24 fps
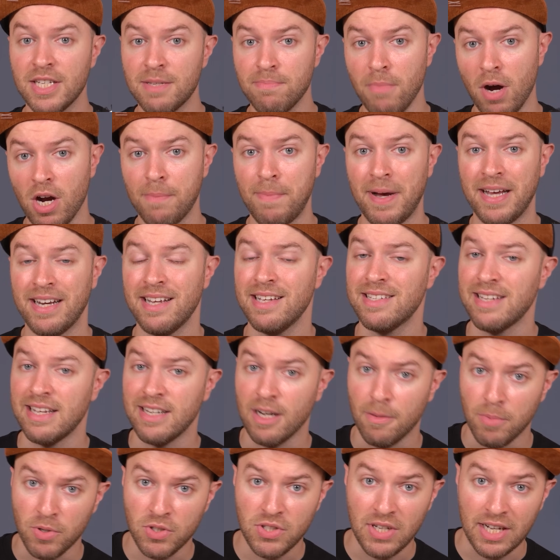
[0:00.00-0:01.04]
marker pad is a
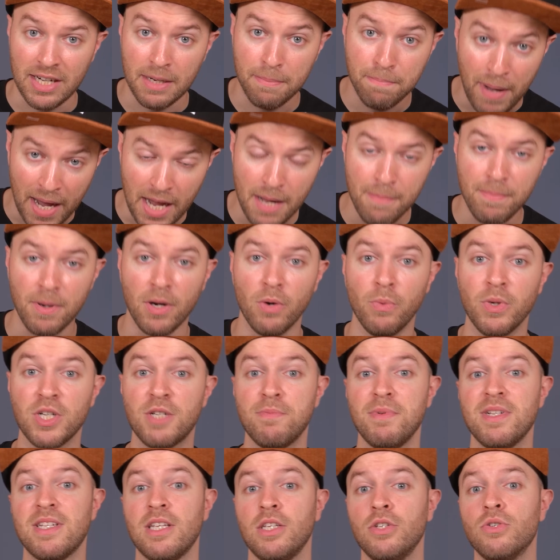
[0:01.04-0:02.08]
double-sided paper, which
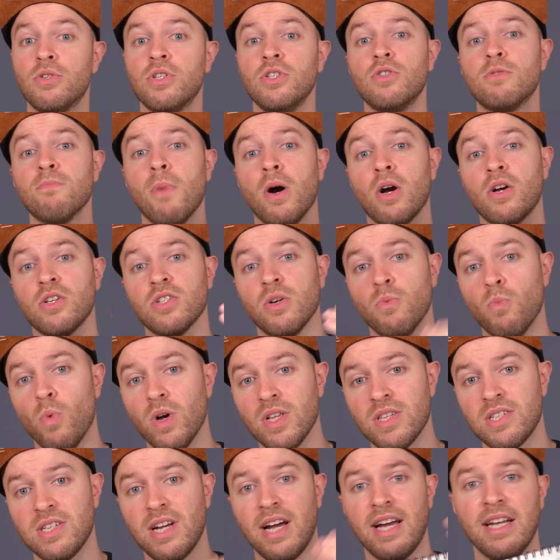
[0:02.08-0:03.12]
means that you can use markers on one
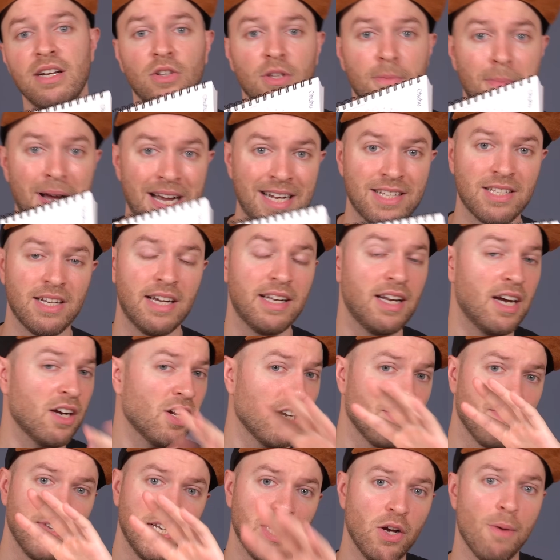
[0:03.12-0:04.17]
side, on the back side. I got
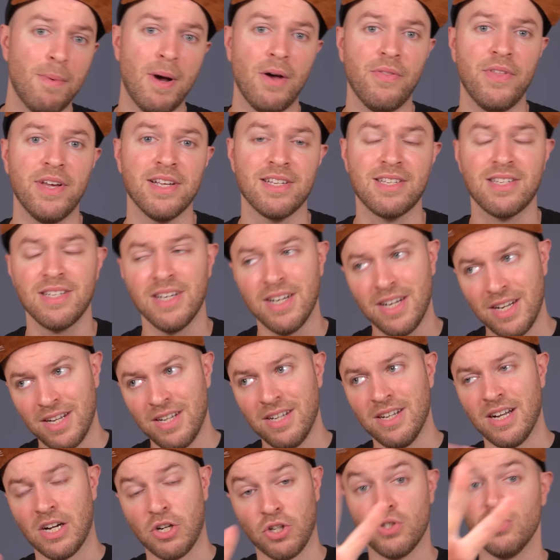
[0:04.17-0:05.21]
a video about this,
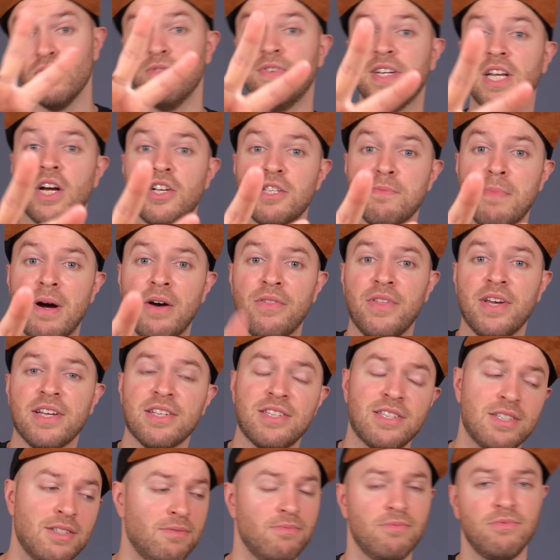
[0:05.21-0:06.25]
got 2 videos about
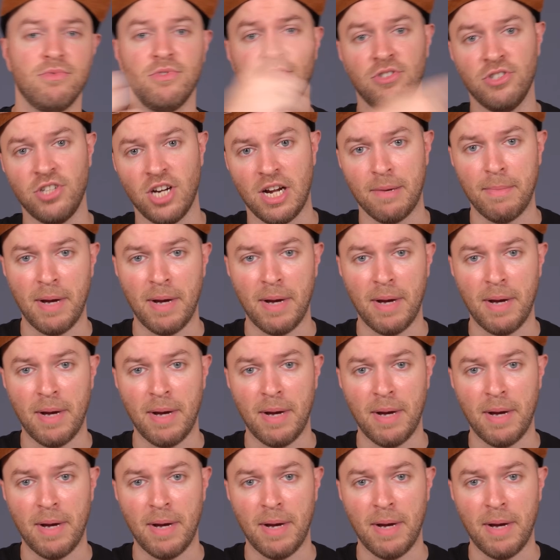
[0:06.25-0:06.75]
this. Check them